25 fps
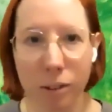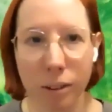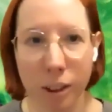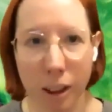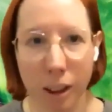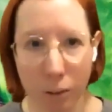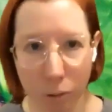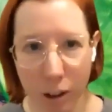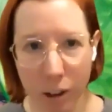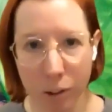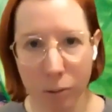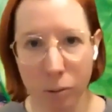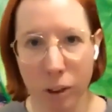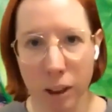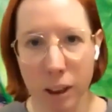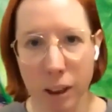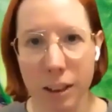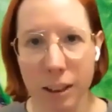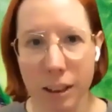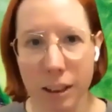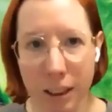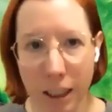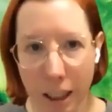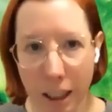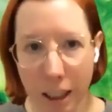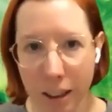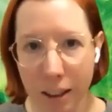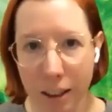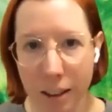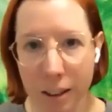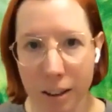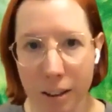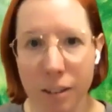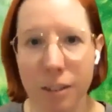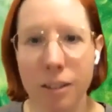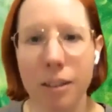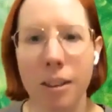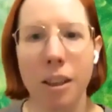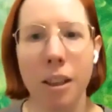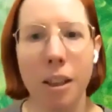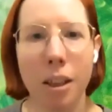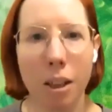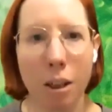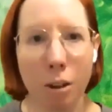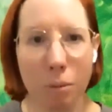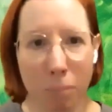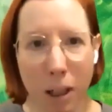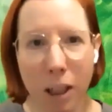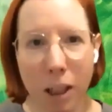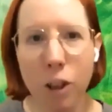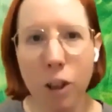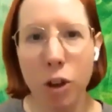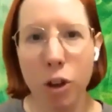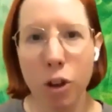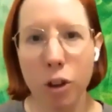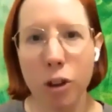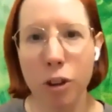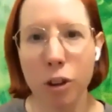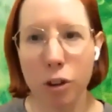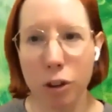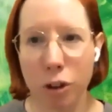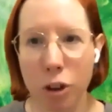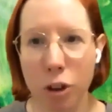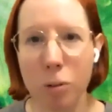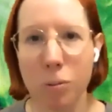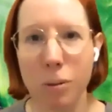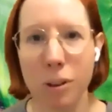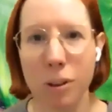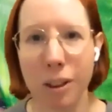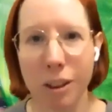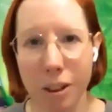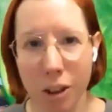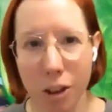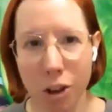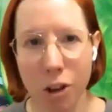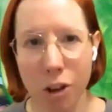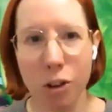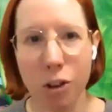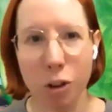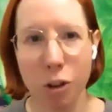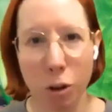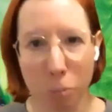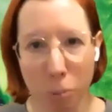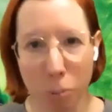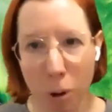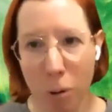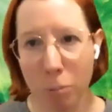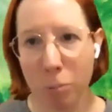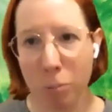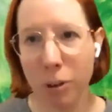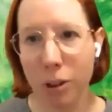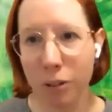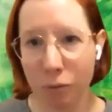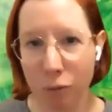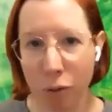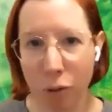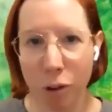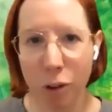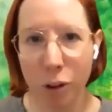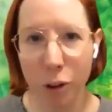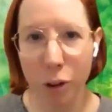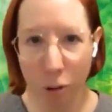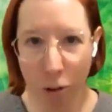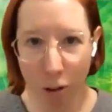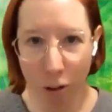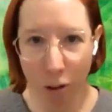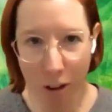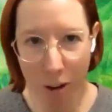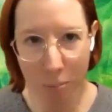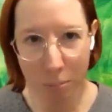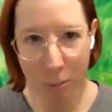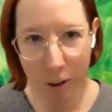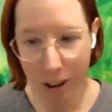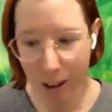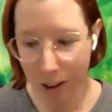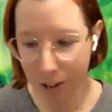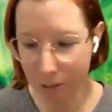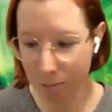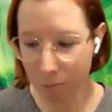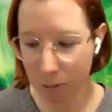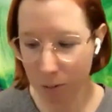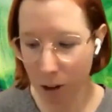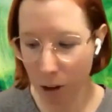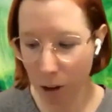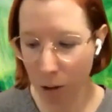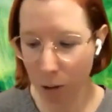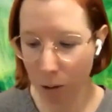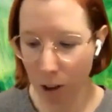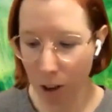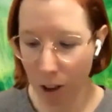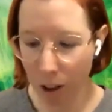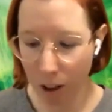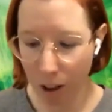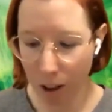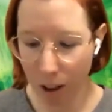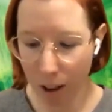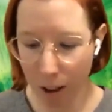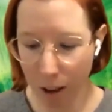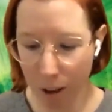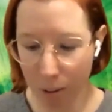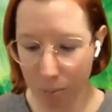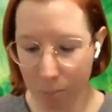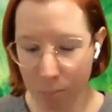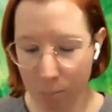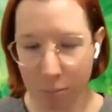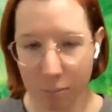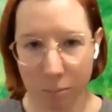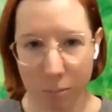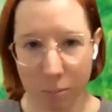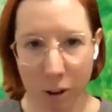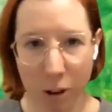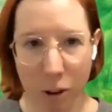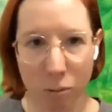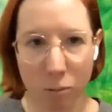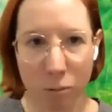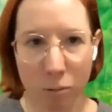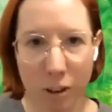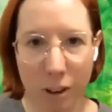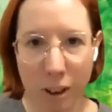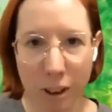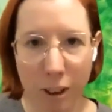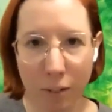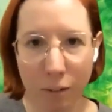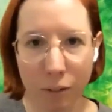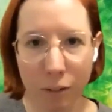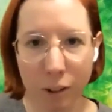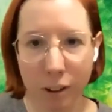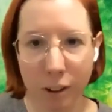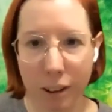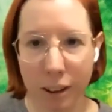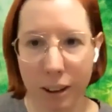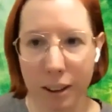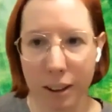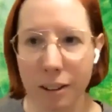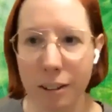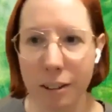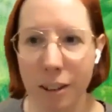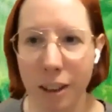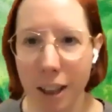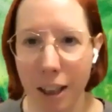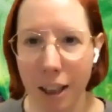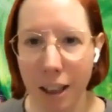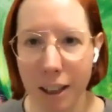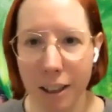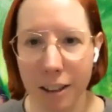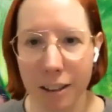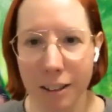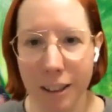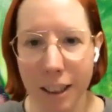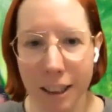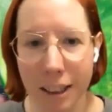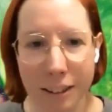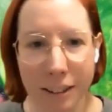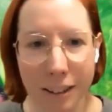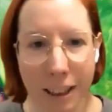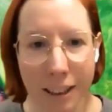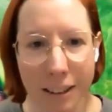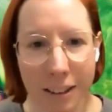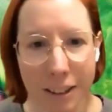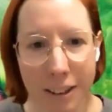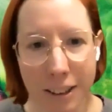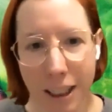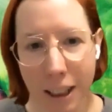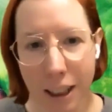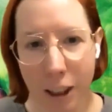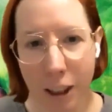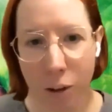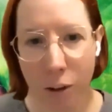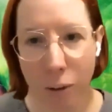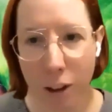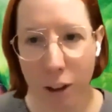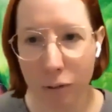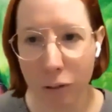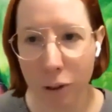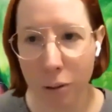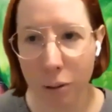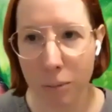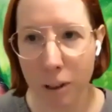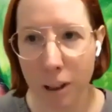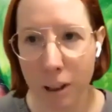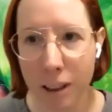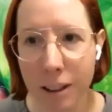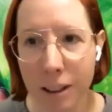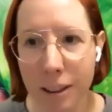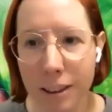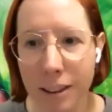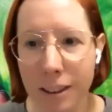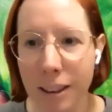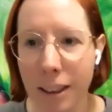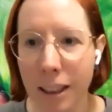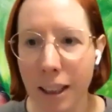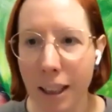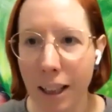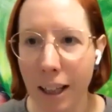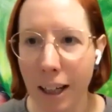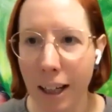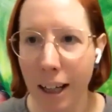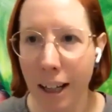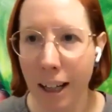Like what he's saying is make sure that your terms and conditions are appropriate for your company. So, definitely that's a takeaway from this.